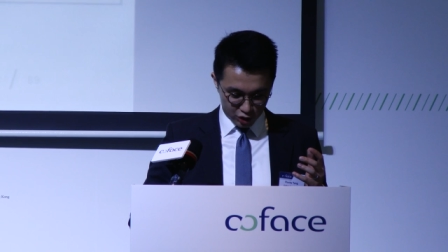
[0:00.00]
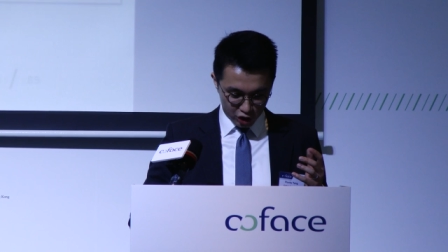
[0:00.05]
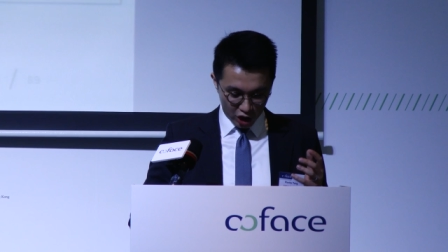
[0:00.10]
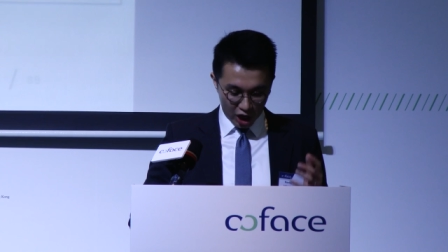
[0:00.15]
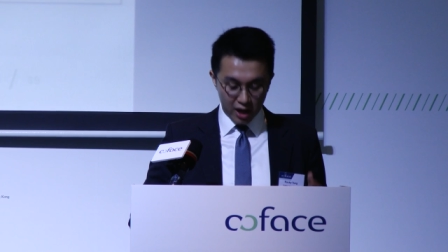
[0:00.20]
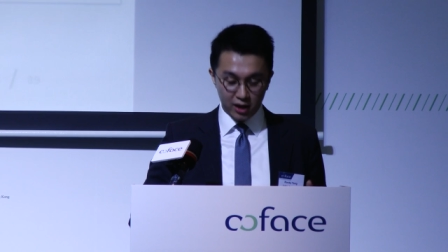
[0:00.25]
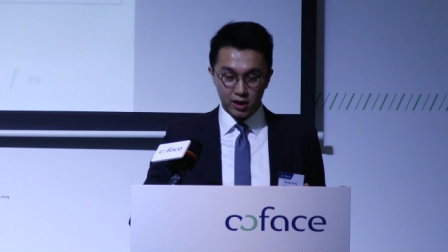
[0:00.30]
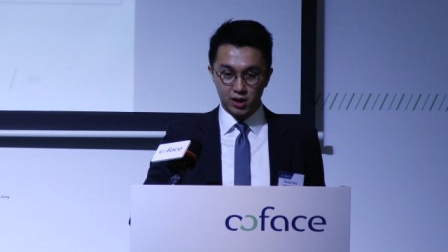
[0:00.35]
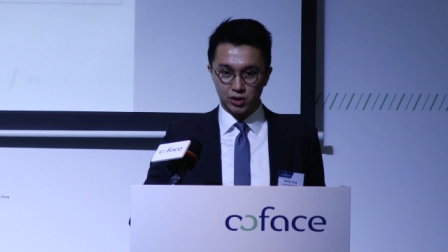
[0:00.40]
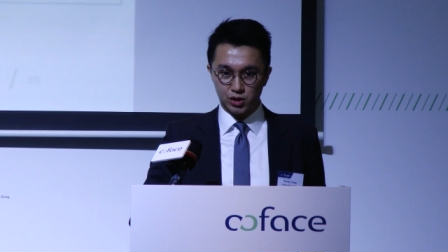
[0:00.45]

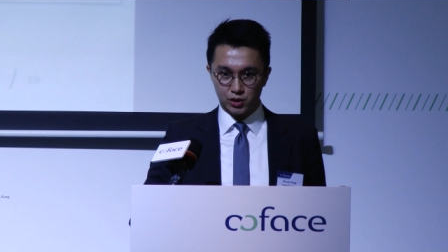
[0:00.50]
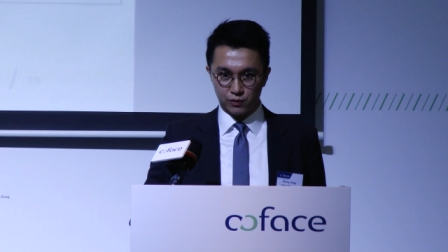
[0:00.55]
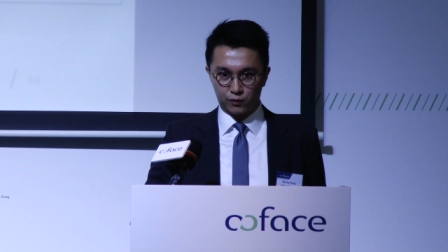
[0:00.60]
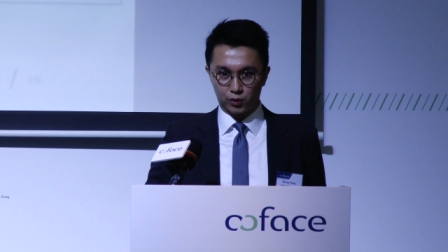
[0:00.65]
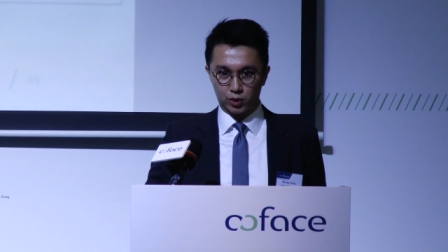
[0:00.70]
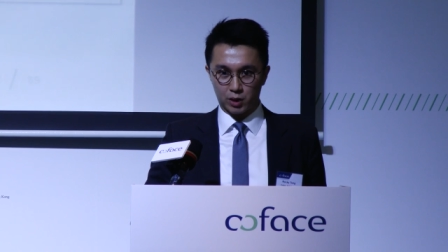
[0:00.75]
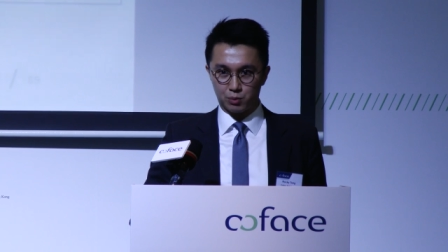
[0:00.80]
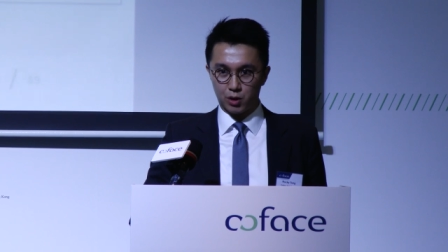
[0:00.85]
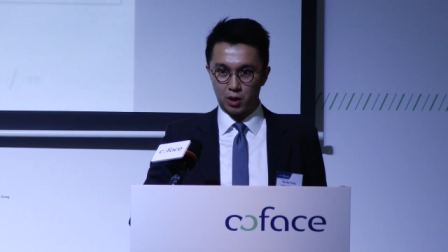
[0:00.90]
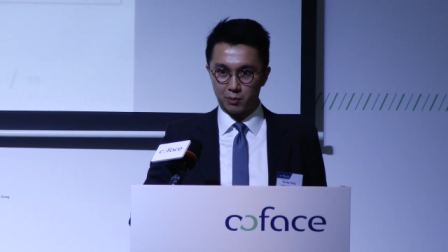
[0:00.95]
challenge
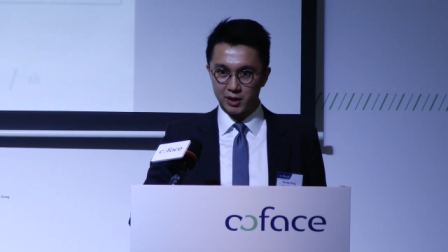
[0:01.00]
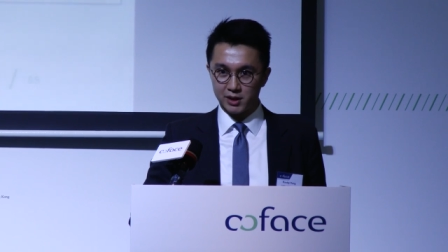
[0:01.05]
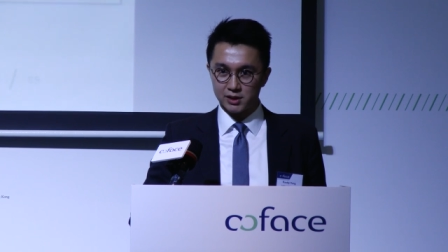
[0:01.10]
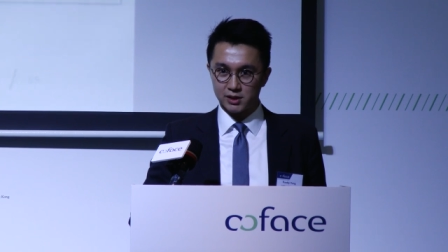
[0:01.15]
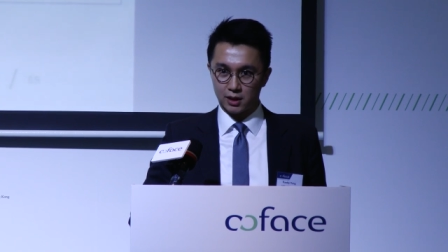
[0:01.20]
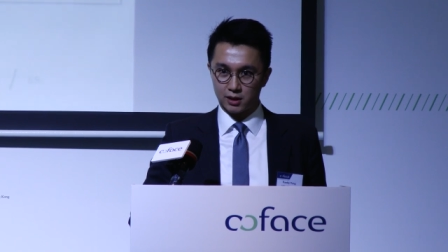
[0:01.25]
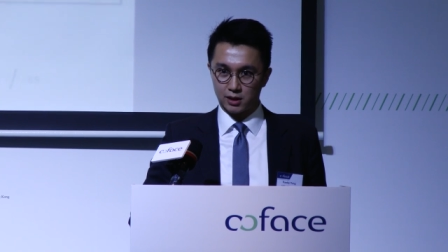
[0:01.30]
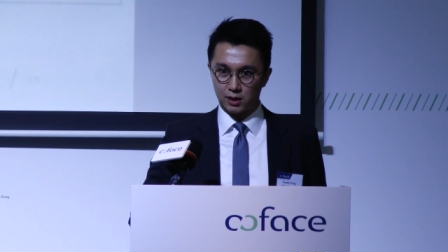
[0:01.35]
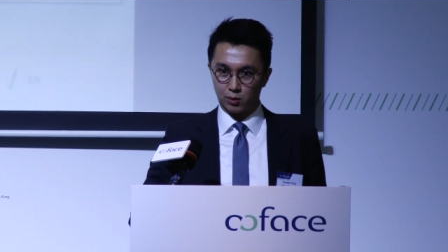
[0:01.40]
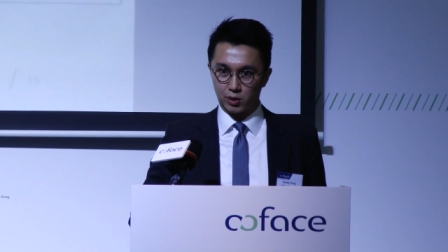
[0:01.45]
for the property
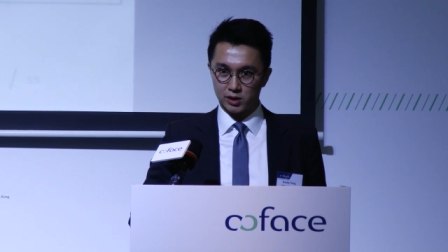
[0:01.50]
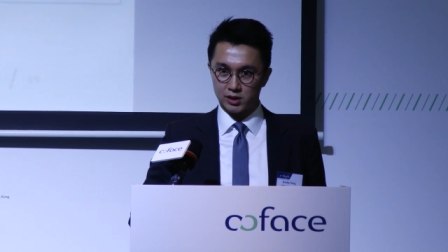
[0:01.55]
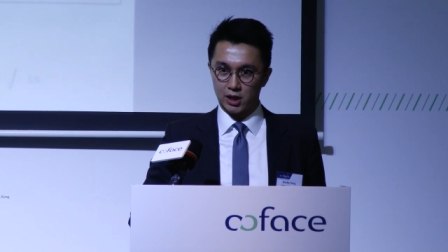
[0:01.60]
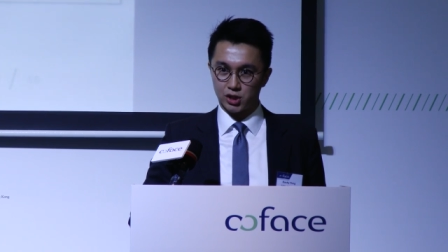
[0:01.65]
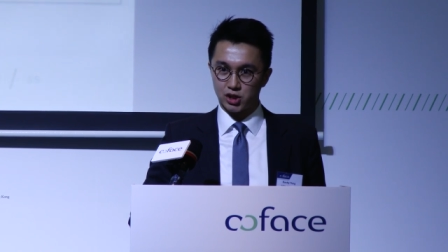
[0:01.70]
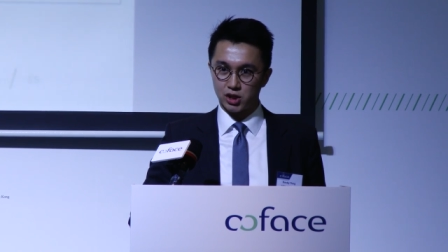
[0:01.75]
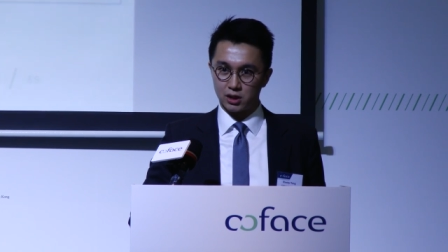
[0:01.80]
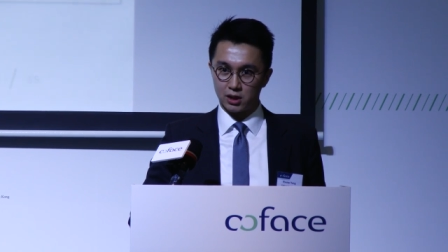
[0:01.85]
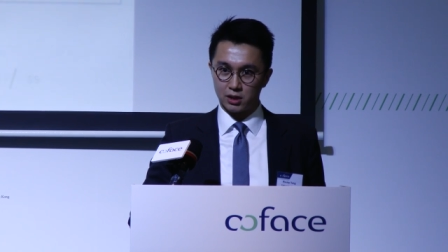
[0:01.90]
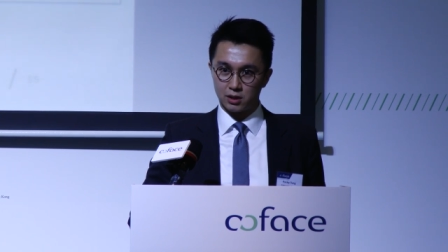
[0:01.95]
sector was
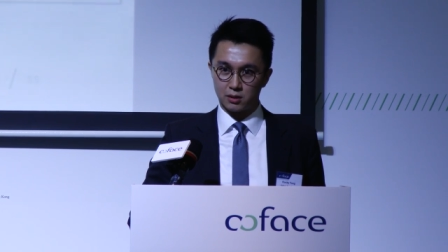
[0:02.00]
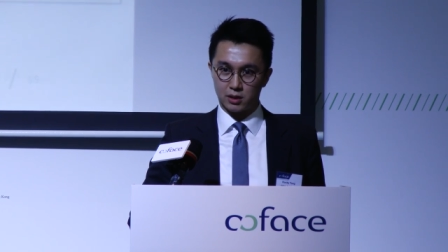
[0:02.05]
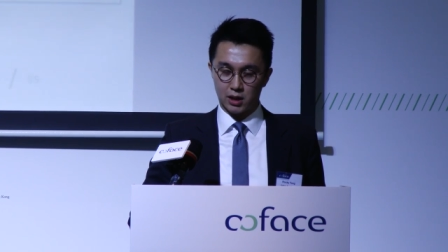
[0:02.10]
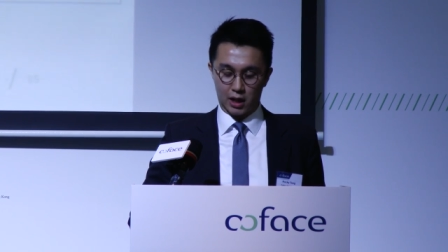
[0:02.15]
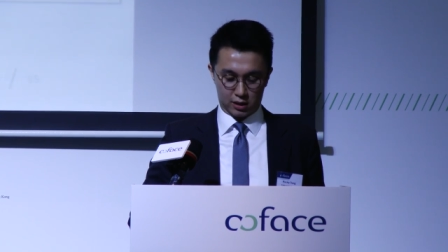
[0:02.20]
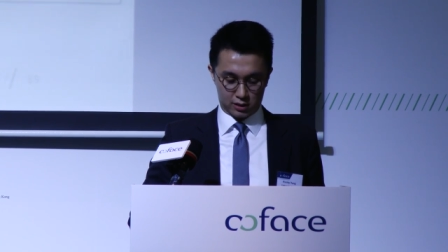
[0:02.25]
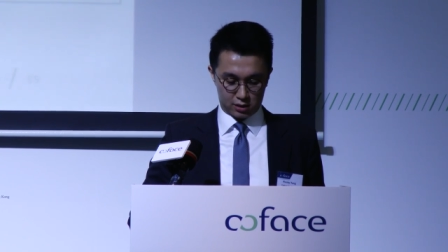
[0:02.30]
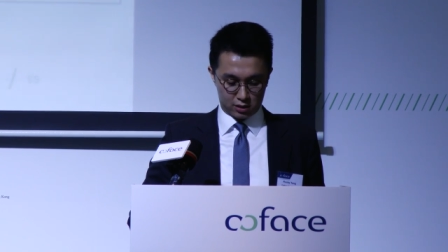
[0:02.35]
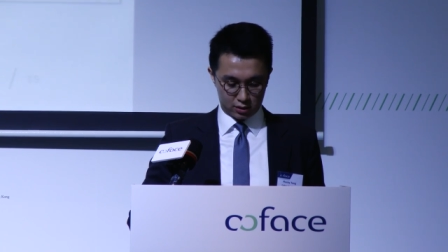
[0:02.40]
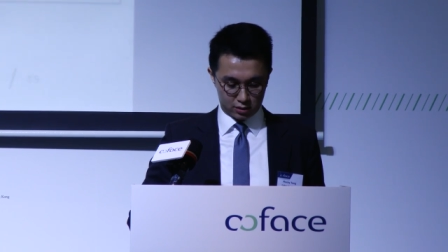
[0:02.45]
actually
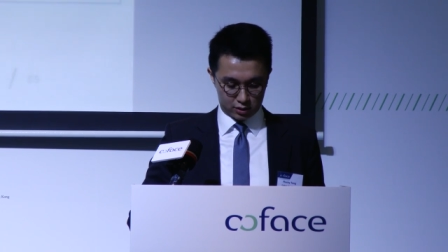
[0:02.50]
uh,